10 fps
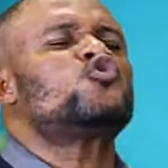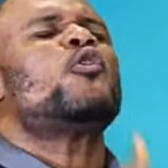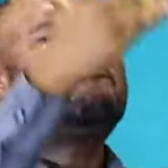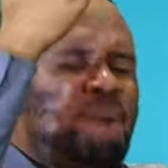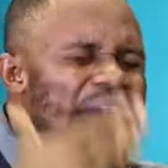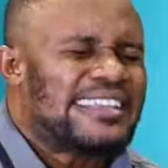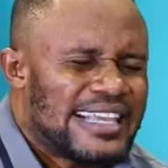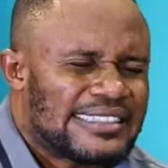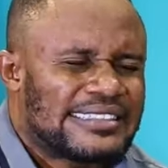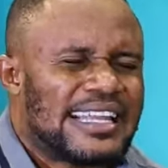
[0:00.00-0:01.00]
So
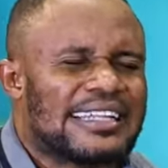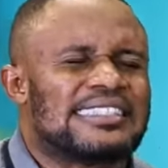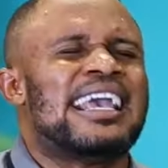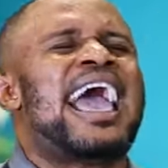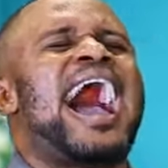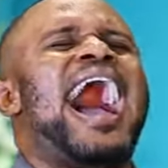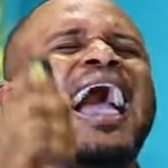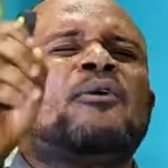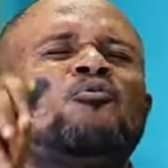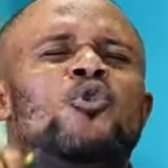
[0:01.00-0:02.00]
budget that
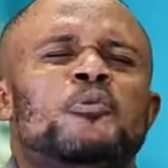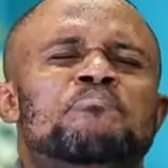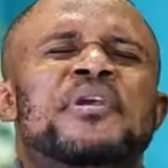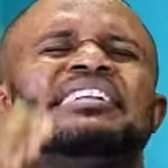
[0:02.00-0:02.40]
I will